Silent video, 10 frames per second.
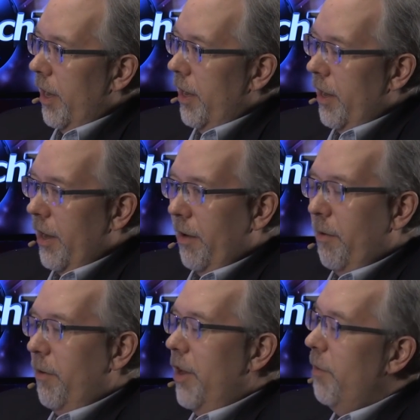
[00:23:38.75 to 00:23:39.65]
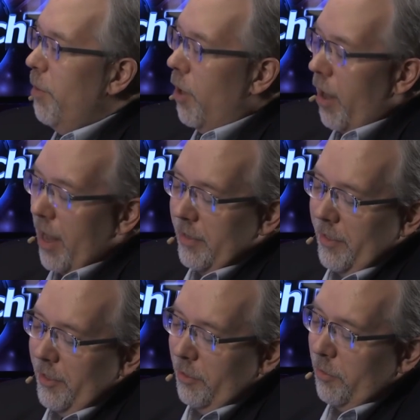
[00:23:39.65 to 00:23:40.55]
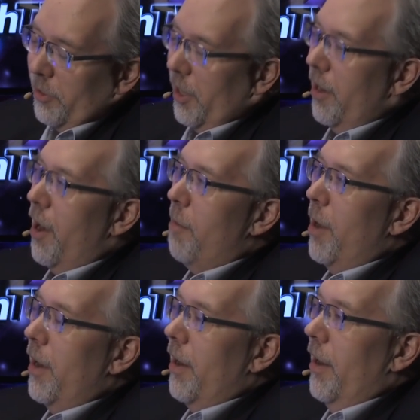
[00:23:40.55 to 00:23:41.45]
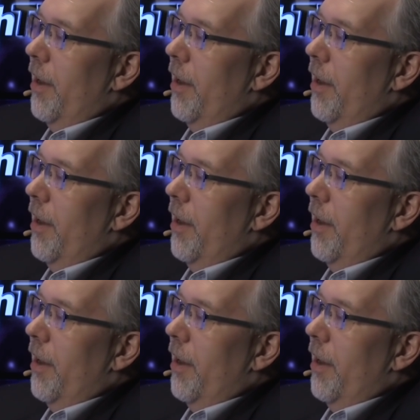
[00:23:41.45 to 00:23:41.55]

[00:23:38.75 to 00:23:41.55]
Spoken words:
Okay? Paul has this interesting comment